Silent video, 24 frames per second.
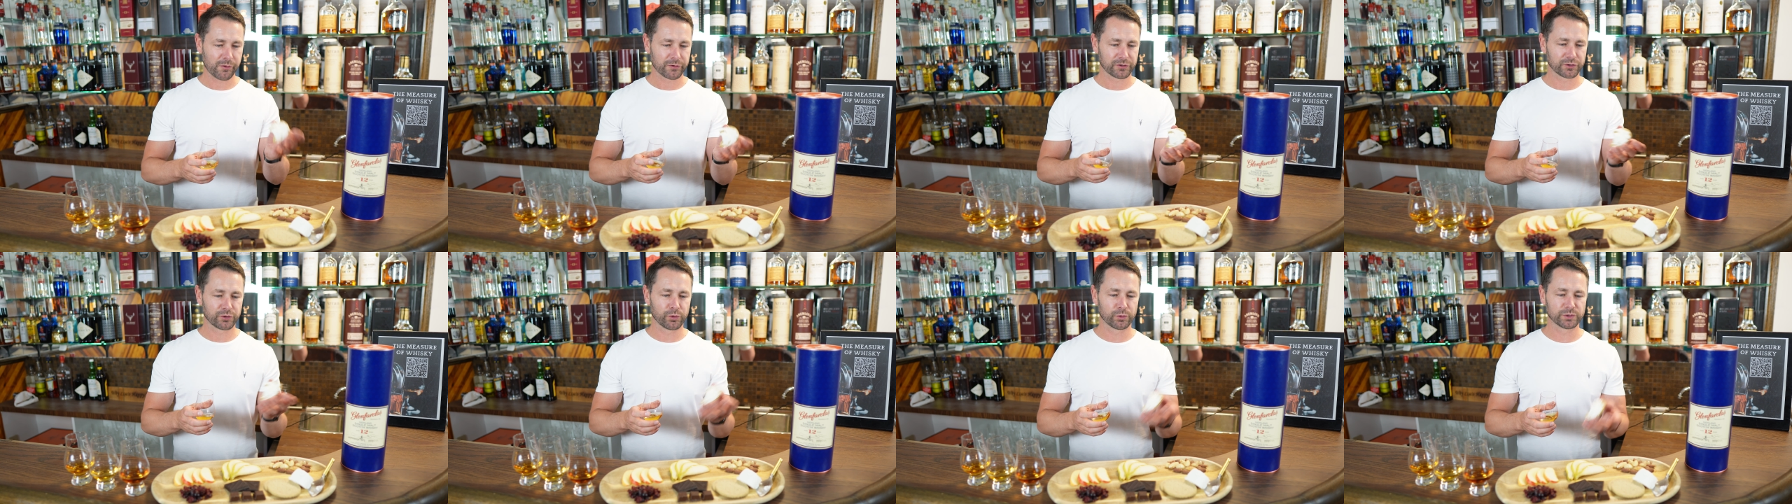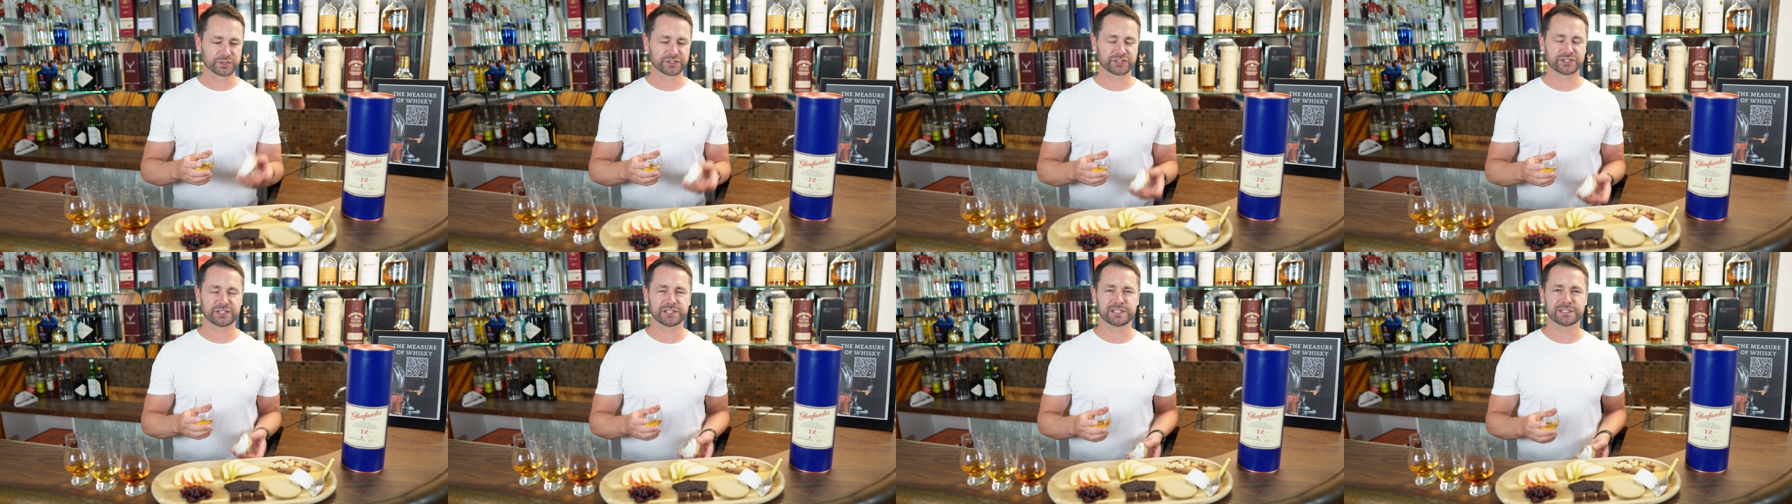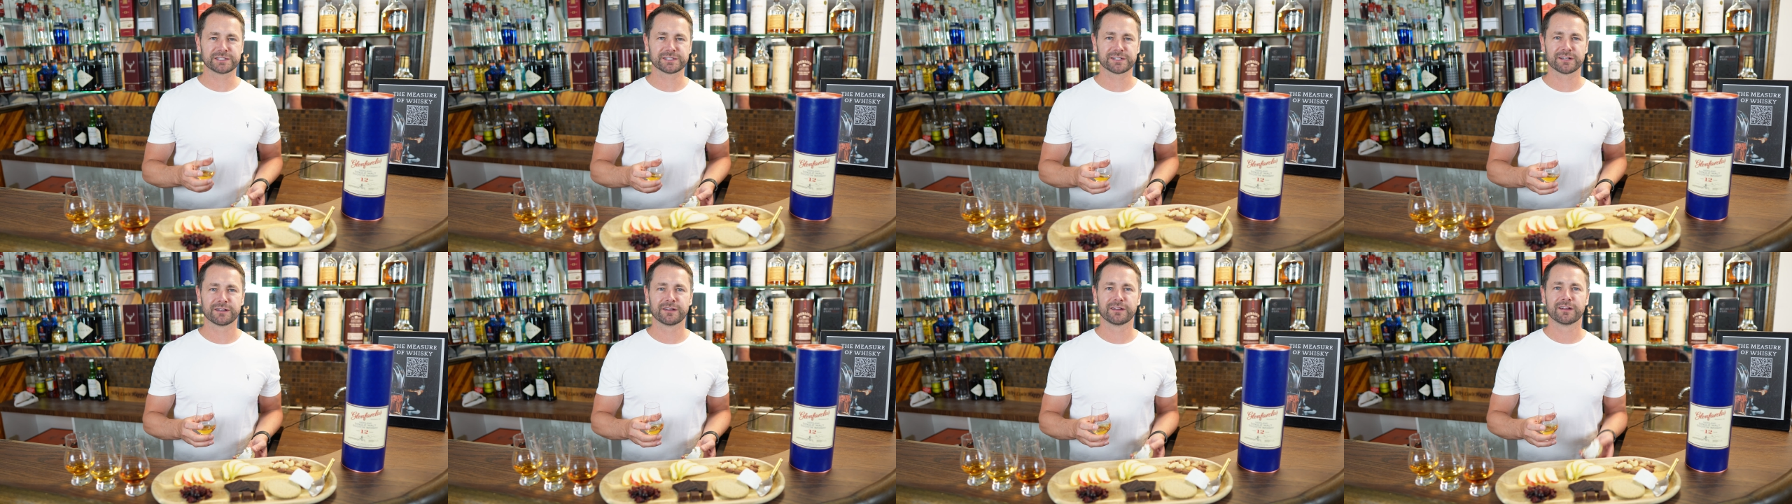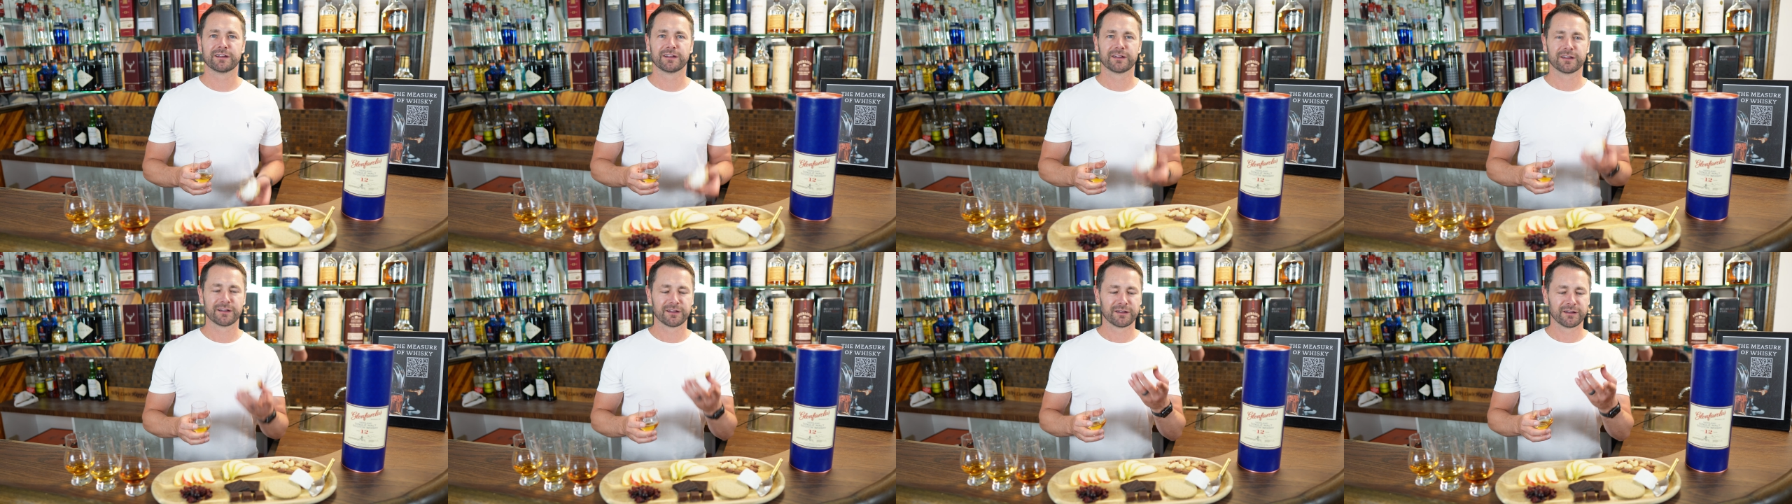Goat's cheese,
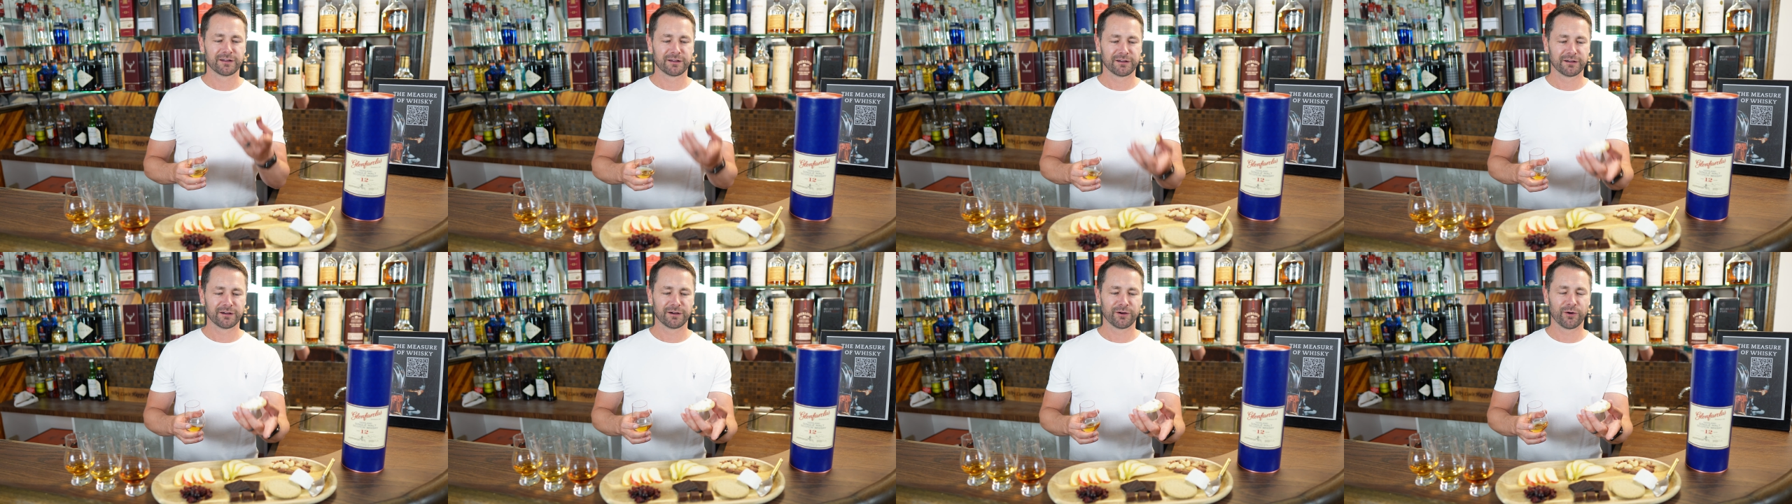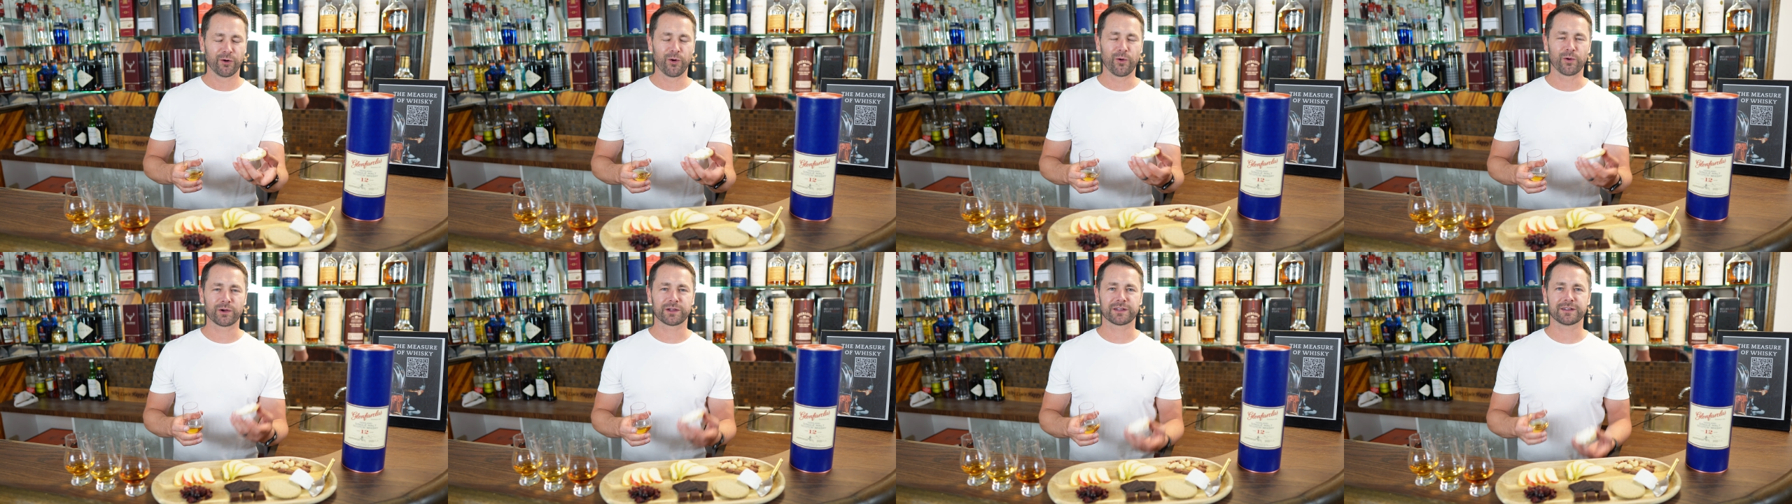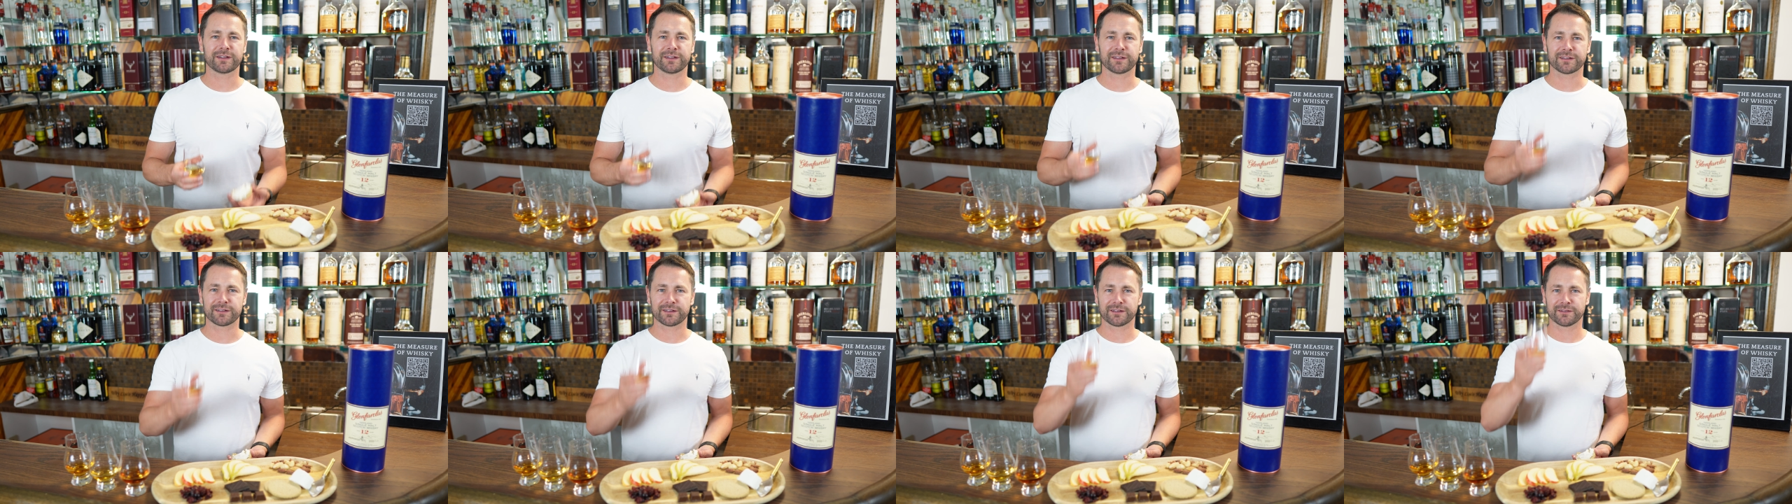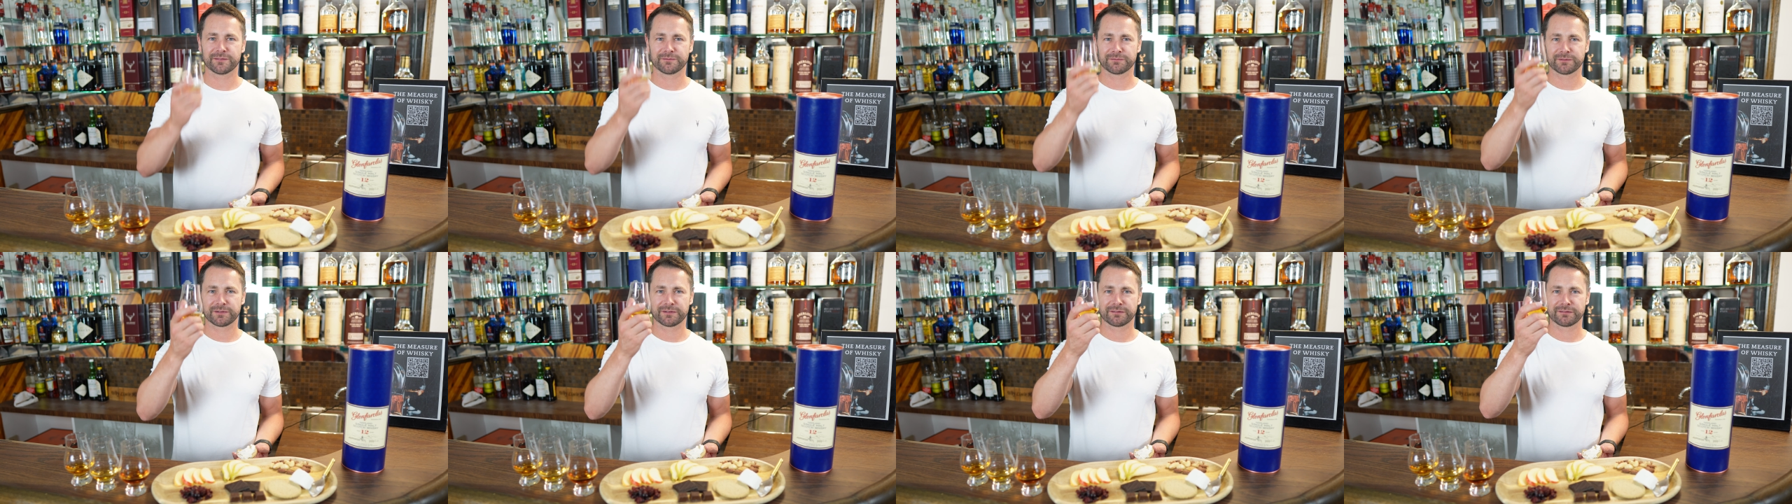oat cake,
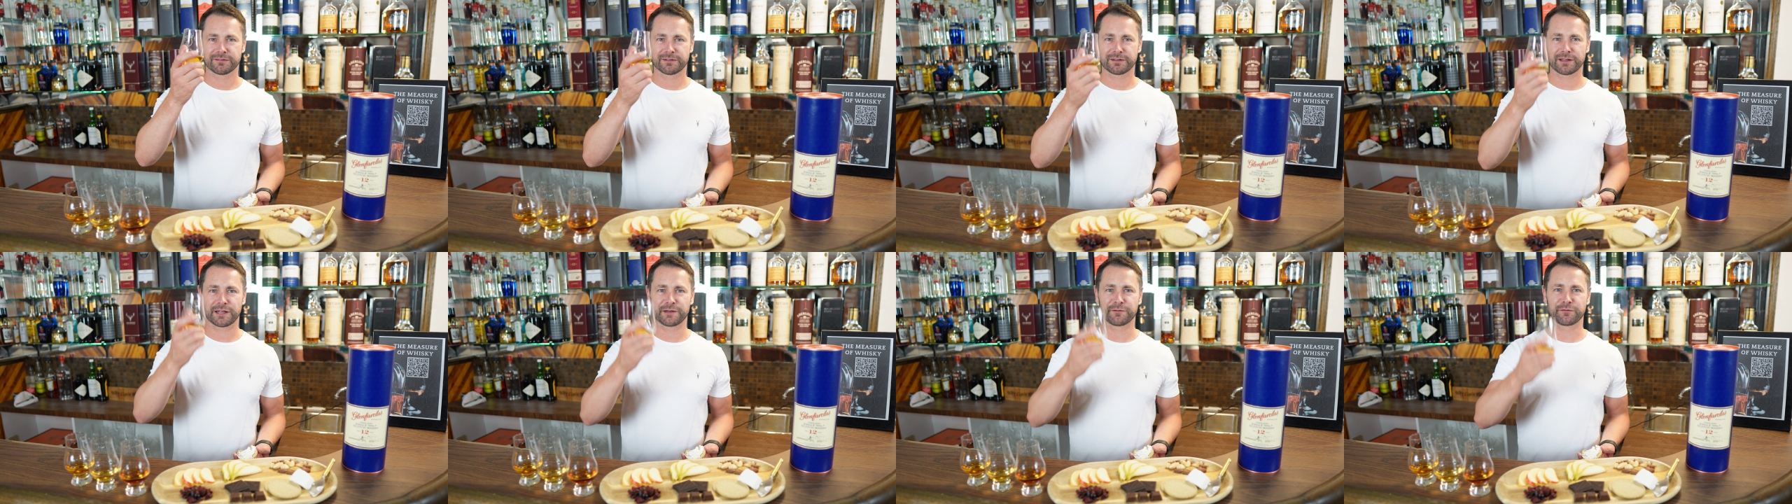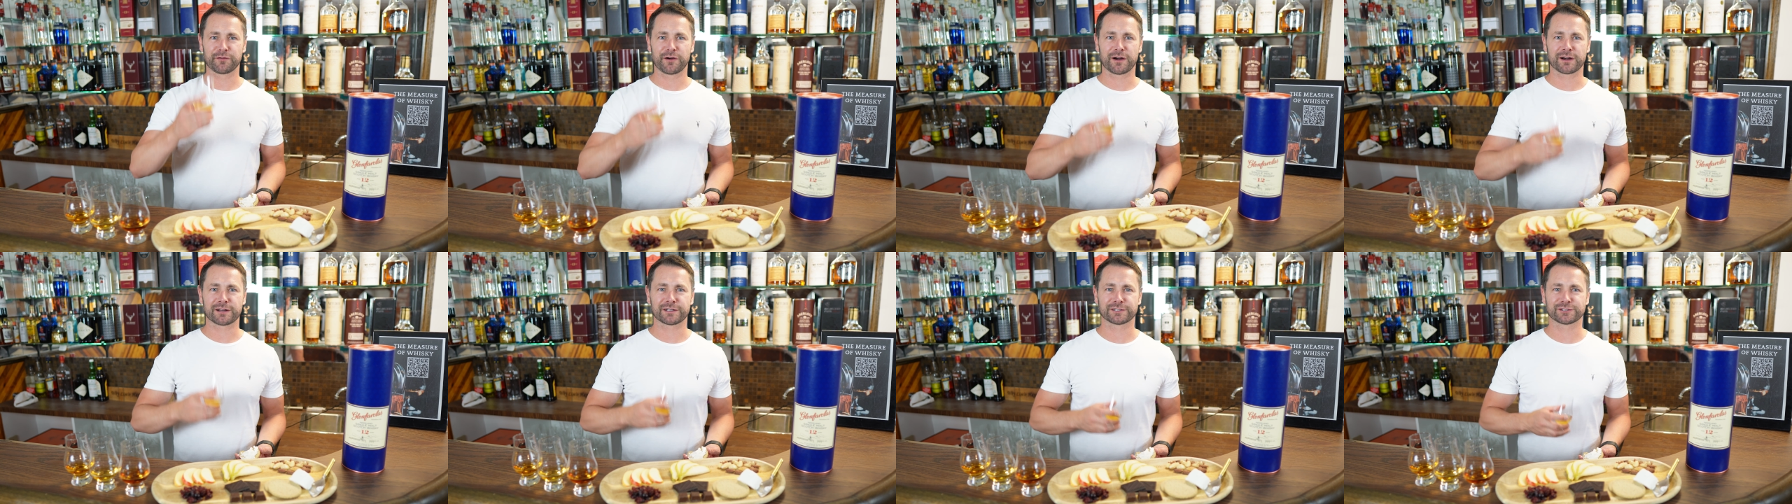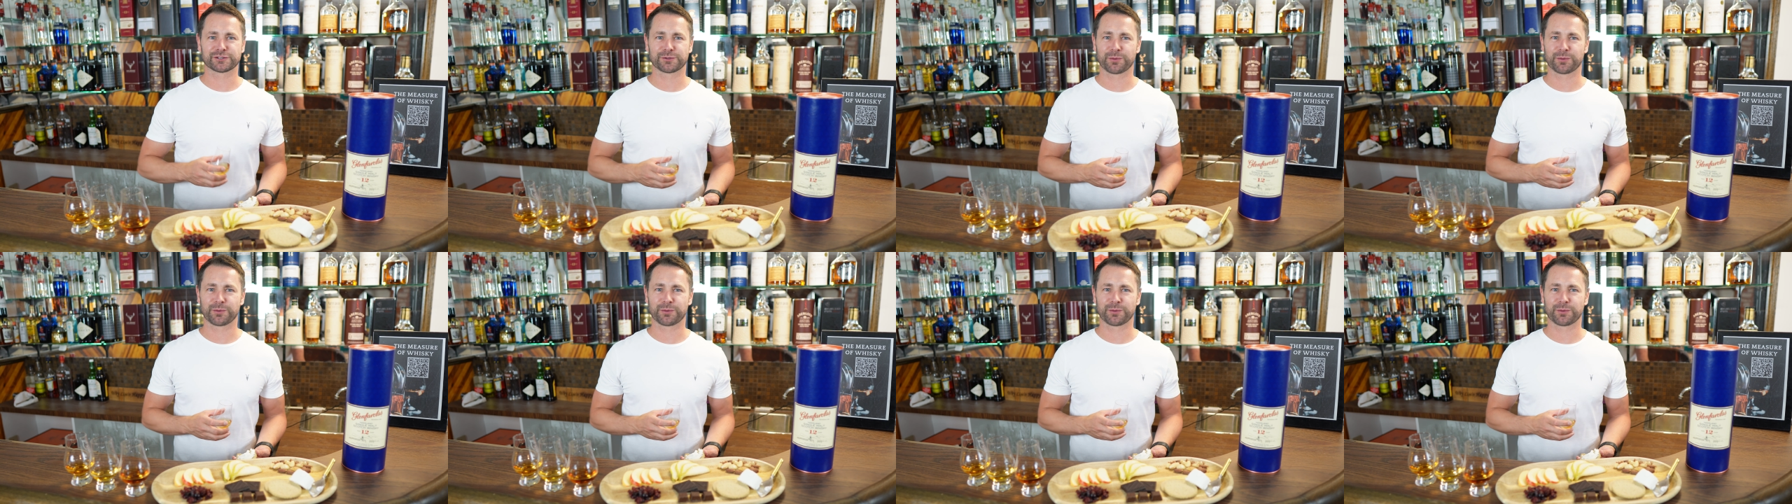Glenfarclas